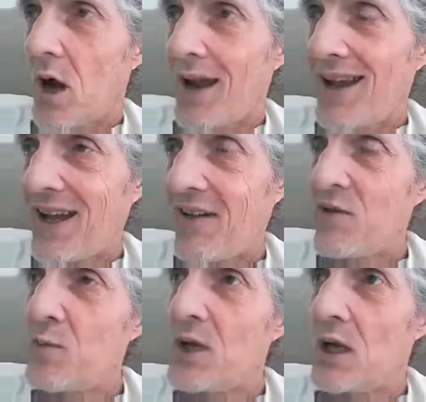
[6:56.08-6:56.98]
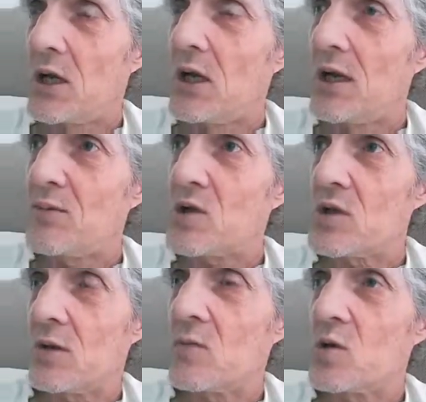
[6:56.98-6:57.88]
I haven't been adding
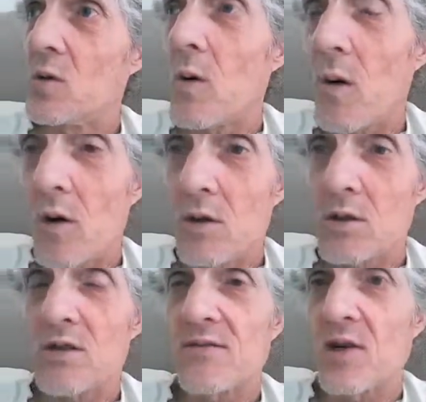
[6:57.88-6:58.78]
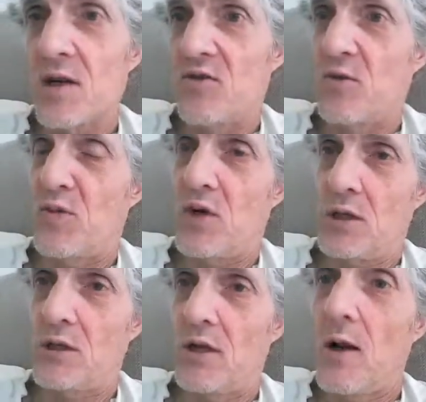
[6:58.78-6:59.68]
MSM to all the silver
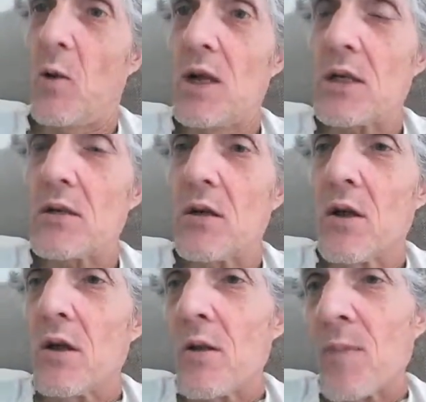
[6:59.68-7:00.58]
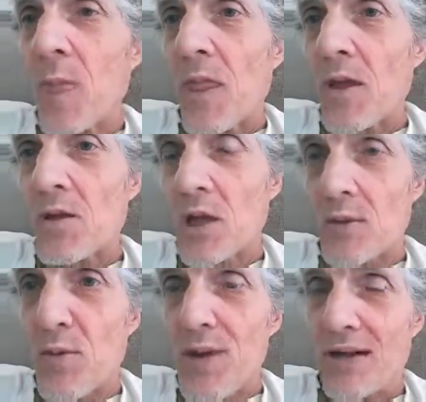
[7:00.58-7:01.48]
hydroperoxide. I wait
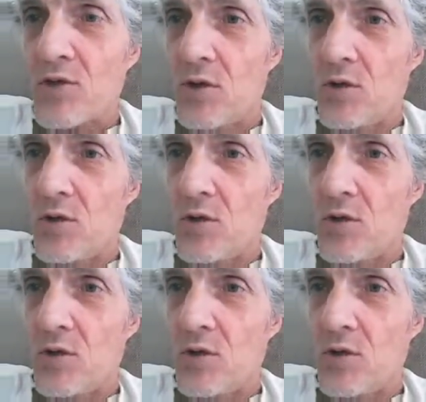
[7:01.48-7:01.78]
till I'm about